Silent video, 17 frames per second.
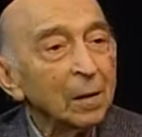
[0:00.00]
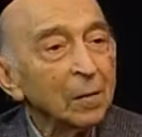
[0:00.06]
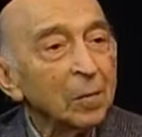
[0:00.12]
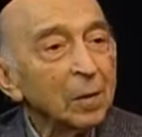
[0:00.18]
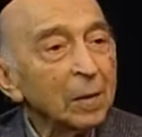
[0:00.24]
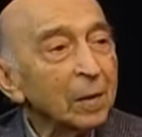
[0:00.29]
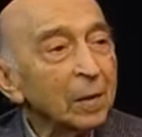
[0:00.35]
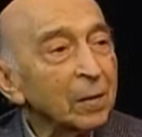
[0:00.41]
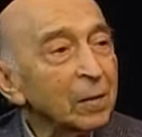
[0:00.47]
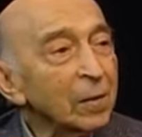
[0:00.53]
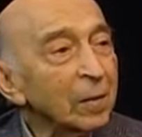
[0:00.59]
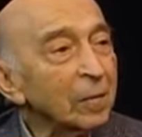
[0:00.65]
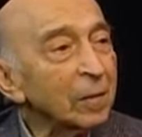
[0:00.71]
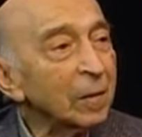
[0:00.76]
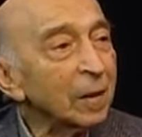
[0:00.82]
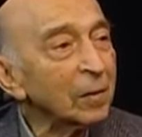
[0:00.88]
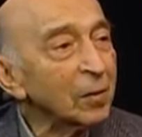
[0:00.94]
Because there
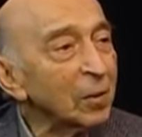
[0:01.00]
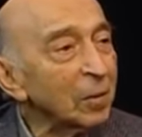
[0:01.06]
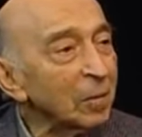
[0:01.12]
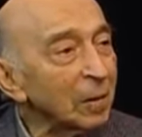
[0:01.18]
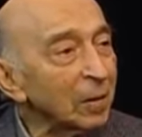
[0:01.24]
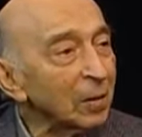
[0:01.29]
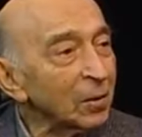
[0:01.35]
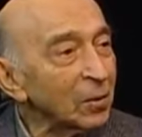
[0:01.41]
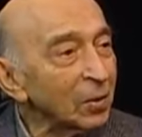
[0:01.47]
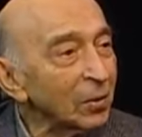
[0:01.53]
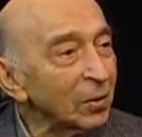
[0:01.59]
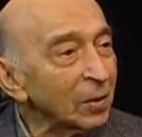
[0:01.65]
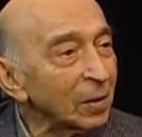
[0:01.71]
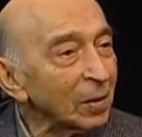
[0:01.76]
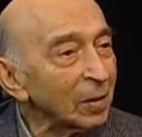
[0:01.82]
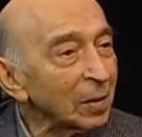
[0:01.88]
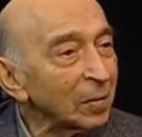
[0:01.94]
were not so many
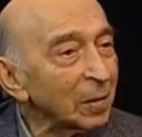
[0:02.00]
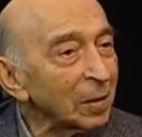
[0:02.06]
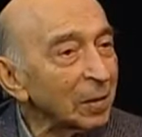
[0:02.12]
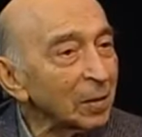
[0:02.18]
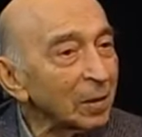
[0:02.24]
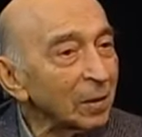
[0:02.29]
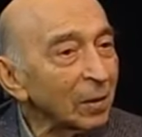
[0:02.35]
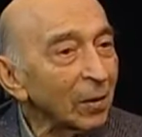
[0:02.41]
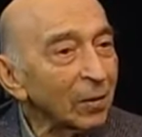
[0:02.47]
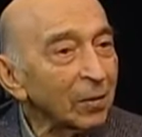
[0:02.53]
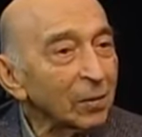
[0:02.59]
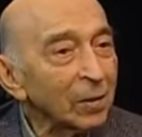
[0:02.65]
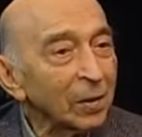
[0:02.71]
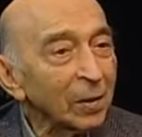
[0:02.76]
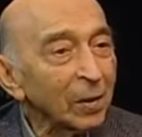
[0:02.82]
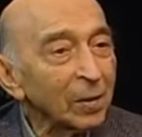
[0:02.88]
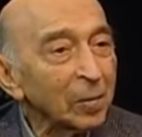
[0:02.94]
students at MIT. All the
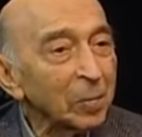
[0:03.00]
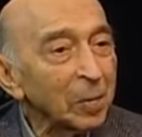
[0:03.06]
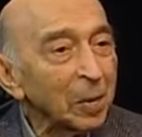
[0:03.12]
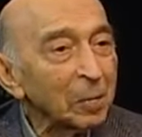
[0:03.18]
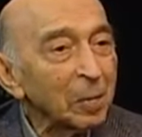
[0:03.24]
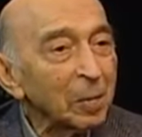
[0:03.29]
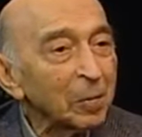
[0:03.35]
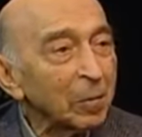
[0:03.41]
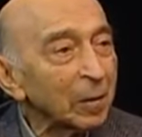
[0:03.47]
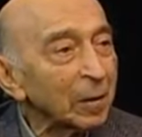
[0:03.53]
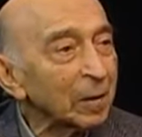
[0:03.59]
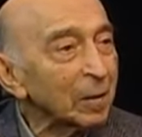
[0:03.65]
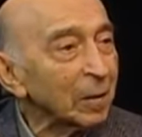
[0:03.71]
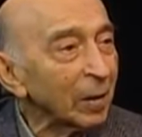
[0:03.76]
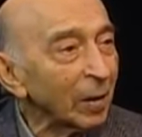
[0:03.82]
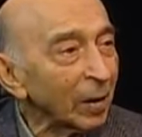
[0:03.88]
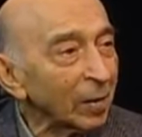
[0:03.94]
young people were in
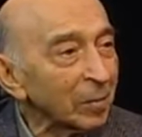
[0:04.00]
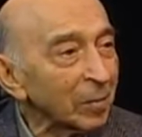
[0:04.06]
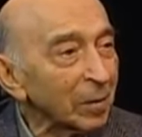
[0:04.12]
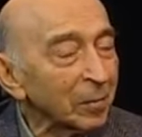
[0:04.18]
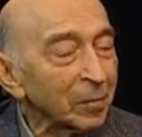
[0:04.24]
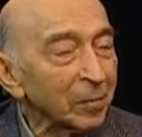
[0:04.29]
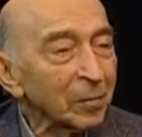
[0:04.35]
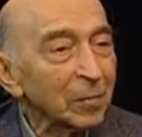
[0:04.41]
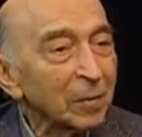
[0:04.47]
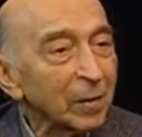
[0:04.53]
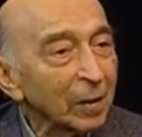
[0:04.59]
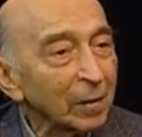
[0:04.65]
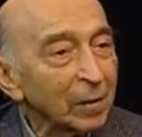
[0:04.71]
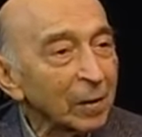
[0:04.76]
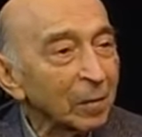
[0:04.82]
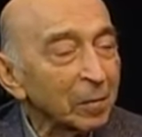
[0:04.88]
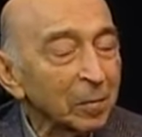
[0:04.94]
the army. They
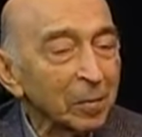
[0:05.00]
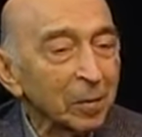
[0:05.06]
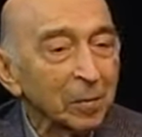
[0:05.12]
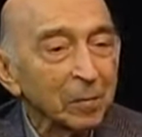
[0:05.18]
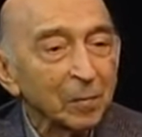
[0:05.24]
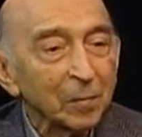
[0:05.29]
accepted me.